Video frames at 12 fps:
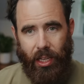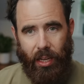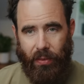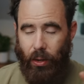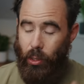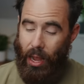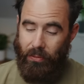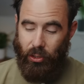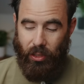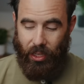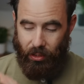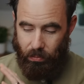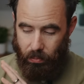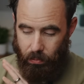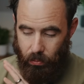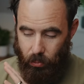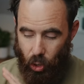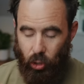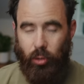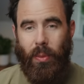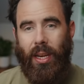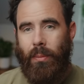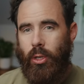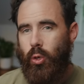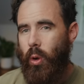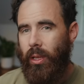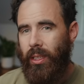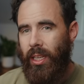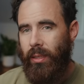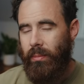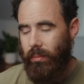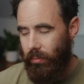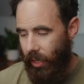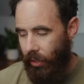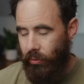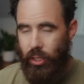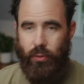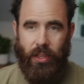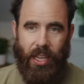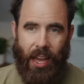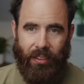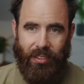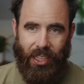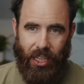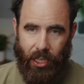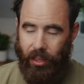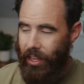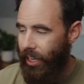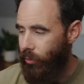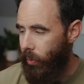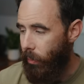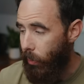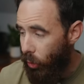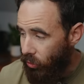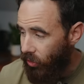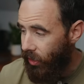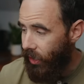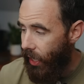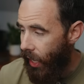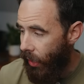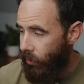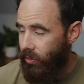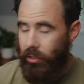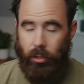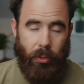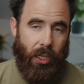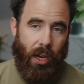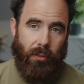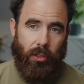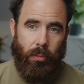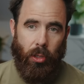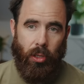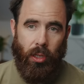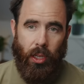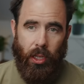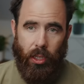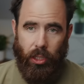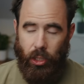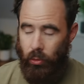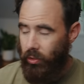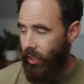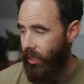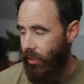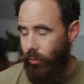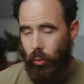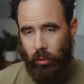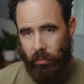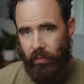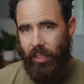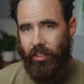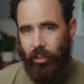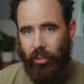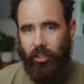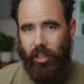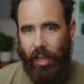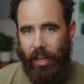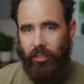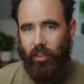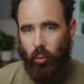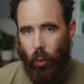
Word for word: if I were after like ultimate image quality, I'd reach for the XCD glass, but personally, I would still be comfortable using this older V-series glass as